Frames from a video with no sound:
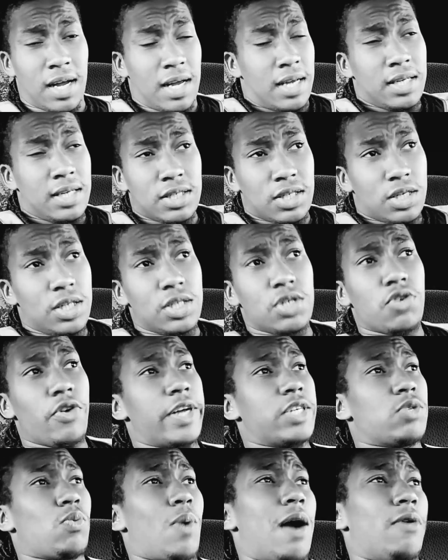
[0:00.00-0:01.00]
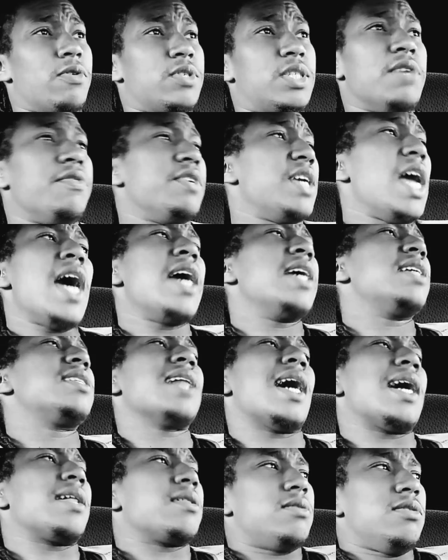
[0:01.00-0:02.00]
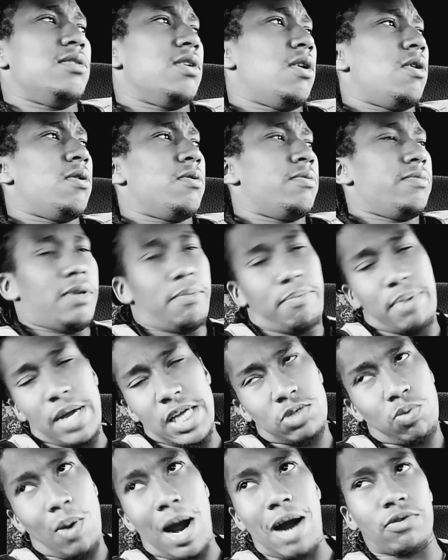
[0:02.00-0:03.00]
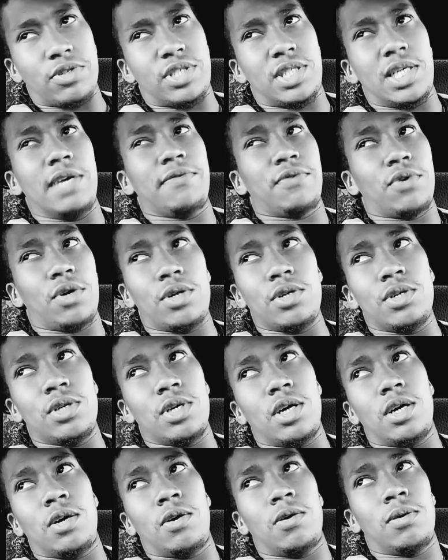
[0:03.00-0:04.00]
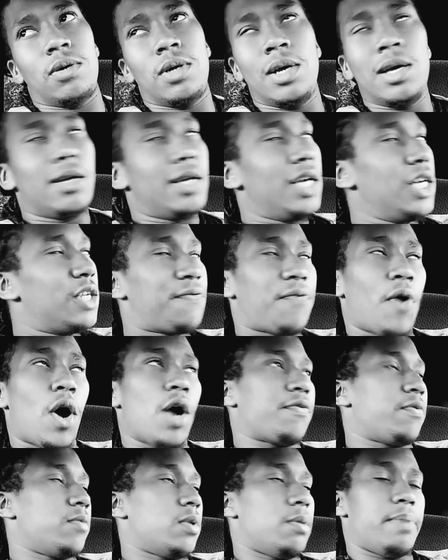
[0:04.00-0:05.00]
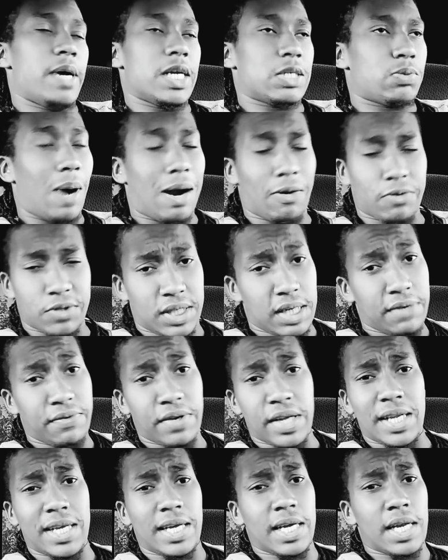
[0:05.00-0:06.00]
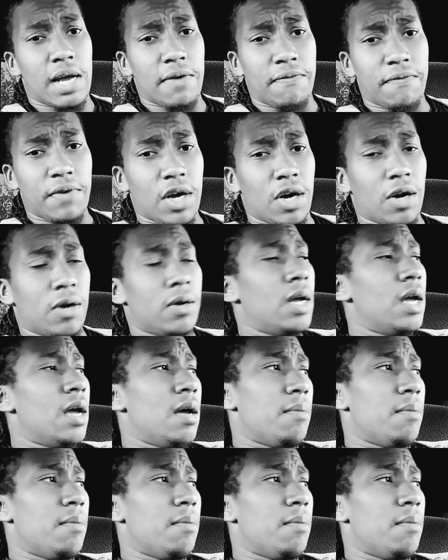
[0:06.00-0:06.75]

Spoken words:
He's great as a wide receiver. Yeah, he's not, the best wide receiver, he's far from the best wide receiver in the NFL.